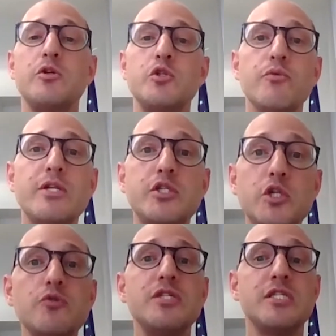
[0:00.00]
to
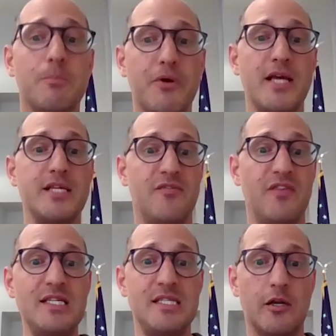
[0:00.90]
reduce the price of
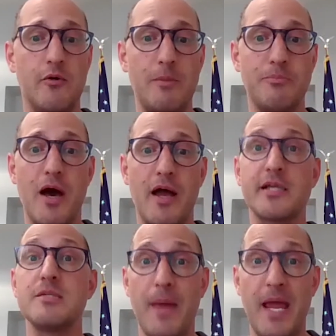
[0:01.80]
e-cigarette
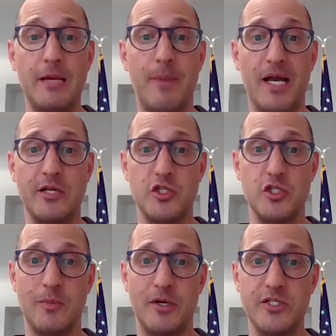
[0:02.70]
products paid by
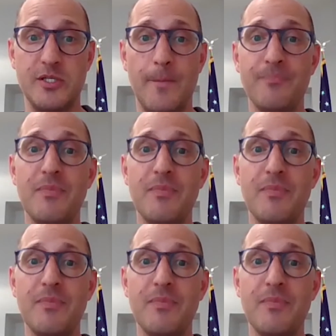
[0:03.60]
consumers.